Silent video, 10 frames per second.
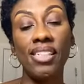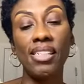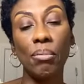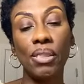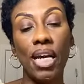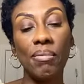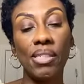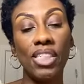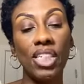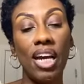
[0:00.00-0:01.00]

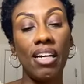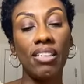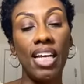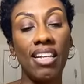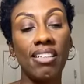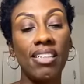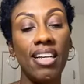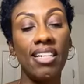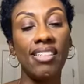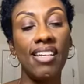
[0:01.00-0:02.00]
Sometimes the child had a,
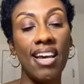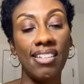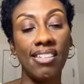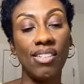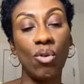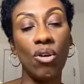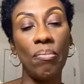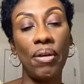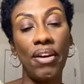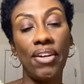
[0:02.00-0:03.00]
a test
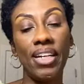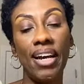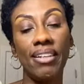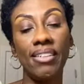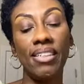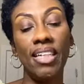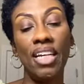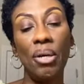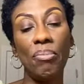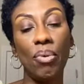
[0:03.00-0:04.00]
or a parent had an
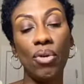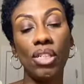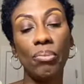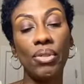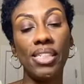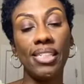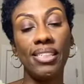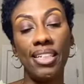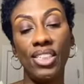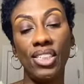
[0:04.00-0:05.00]
important
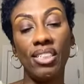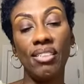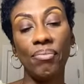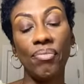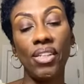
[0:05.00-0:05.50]
presentation.